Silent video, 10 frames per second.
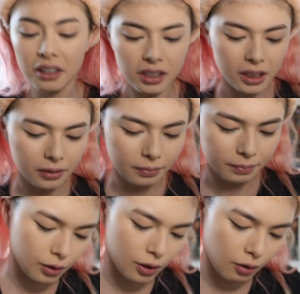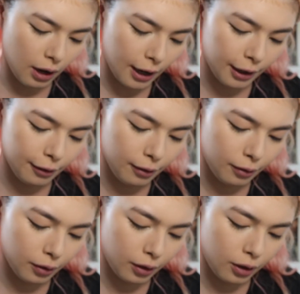on. So I
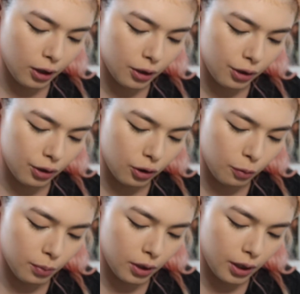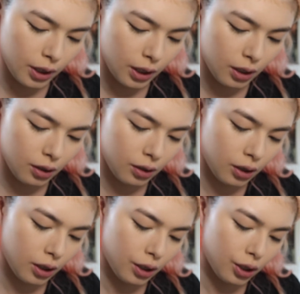got super
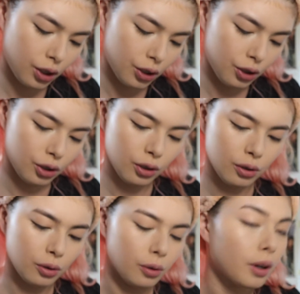into